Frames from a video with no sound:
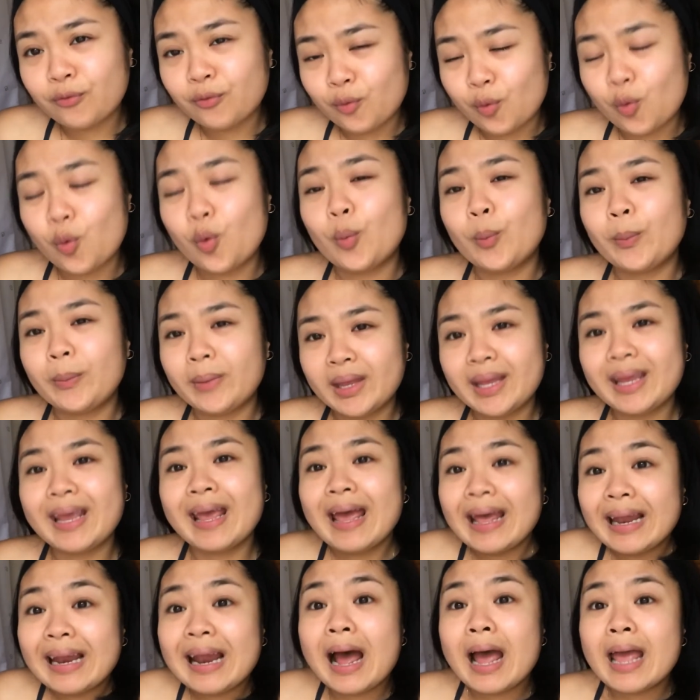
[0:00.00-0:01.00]
for me,
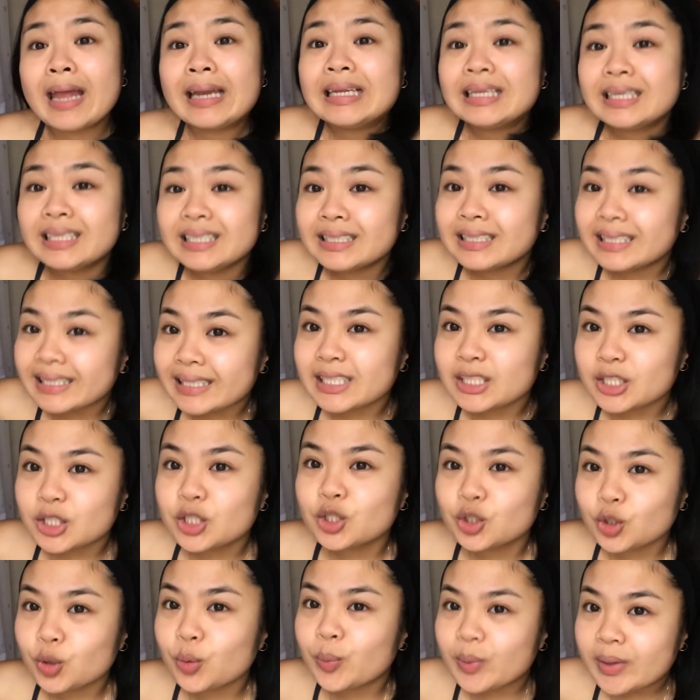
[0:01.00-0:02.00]
and I need it
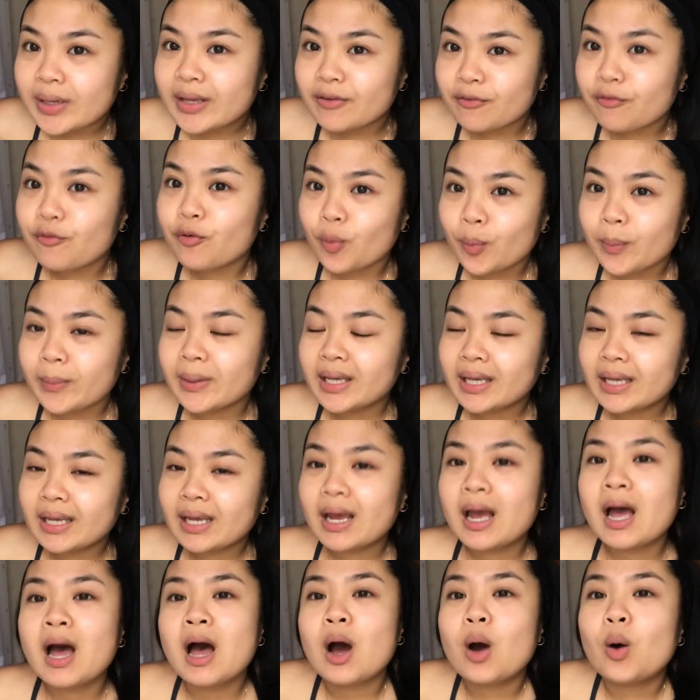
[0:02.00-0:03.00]
to be for
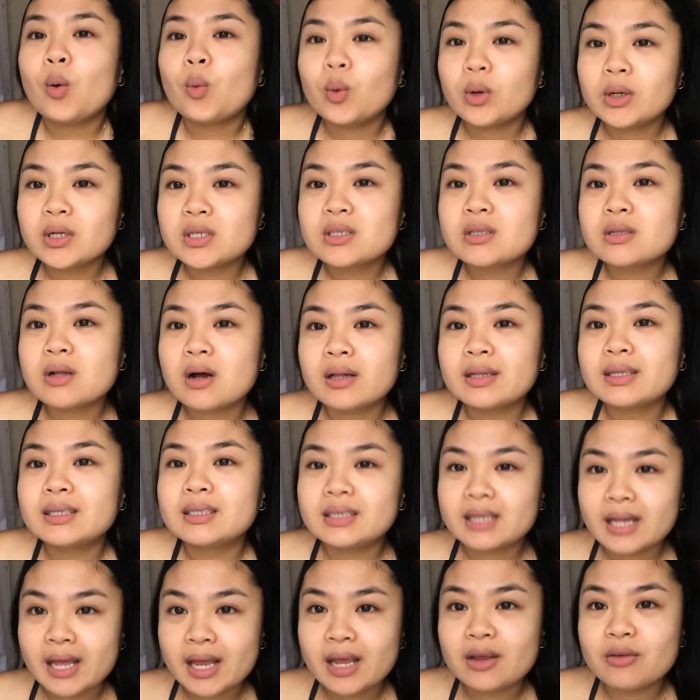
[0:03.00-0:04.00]
me. I want to start the
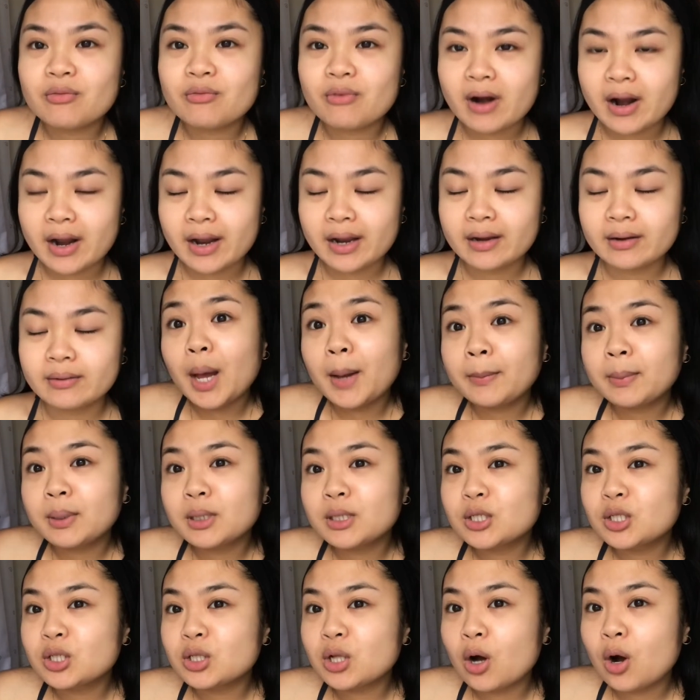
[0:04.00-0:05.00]
day right. I'm
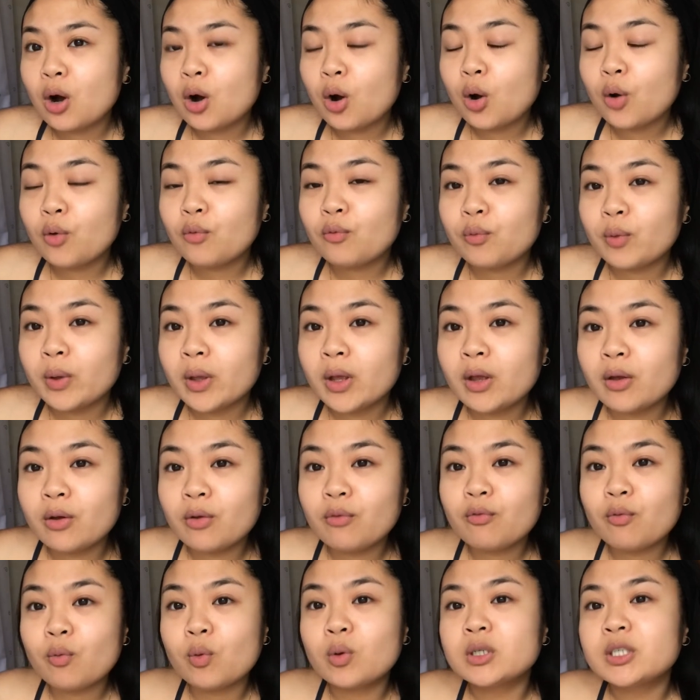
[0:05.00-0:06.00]
gonna start off
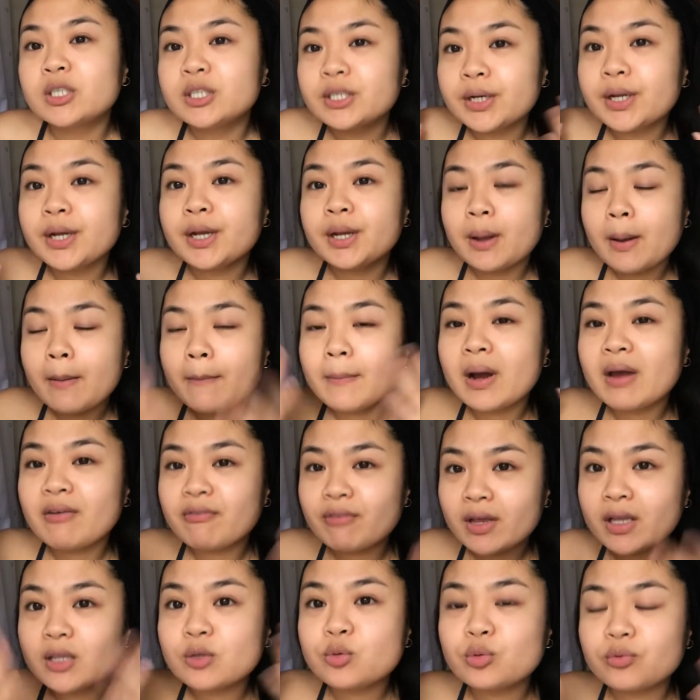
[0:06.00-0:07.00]
with washing my
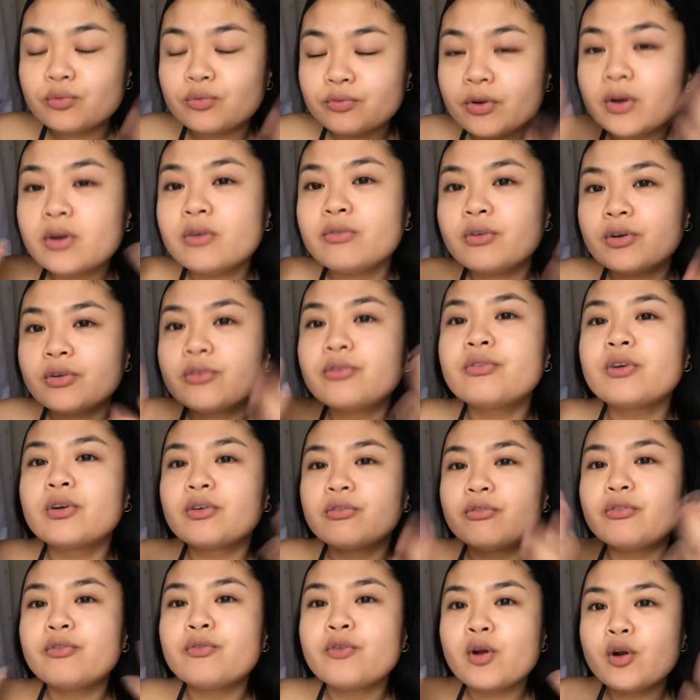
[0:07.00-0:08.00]
face with very, very,
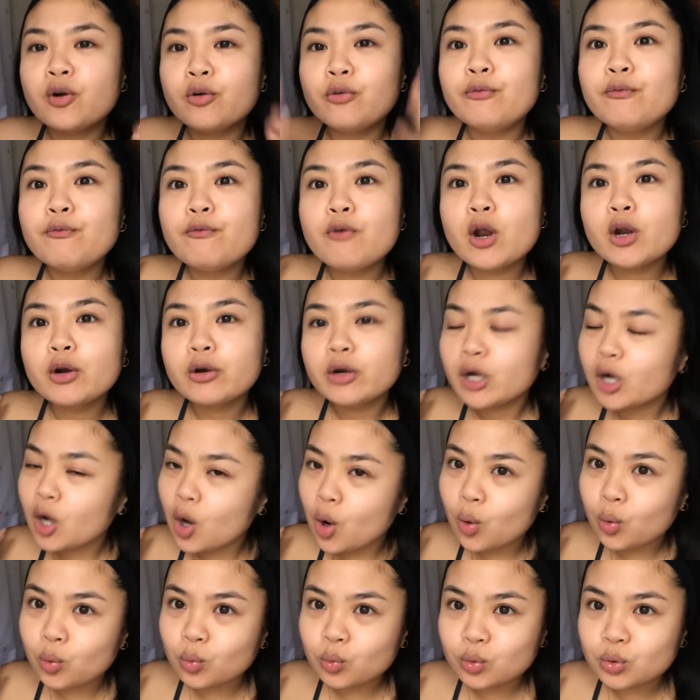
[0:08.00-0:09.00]
very, very, very
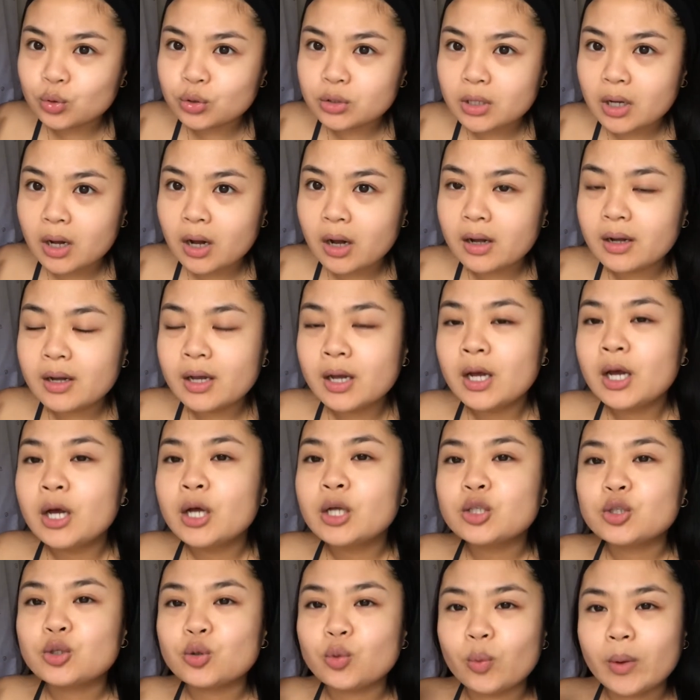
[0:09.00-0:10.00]
cold water
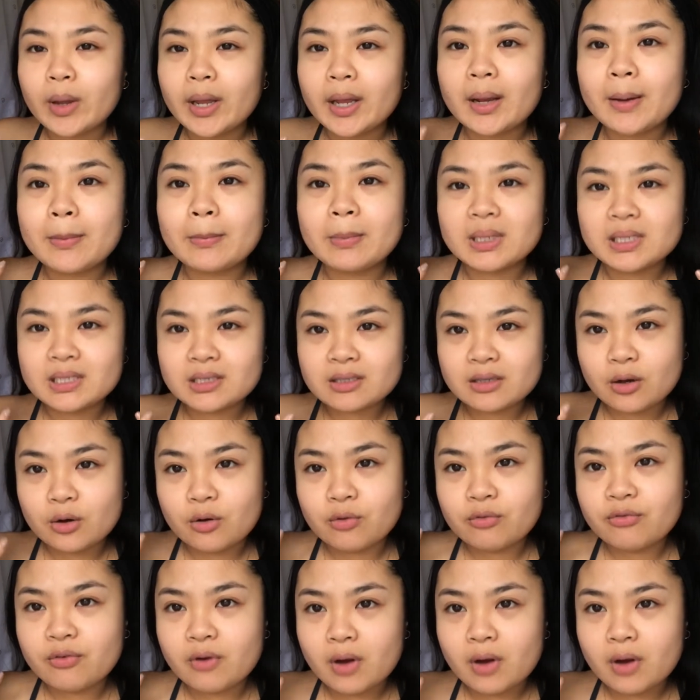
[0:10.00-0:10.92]
to wake myself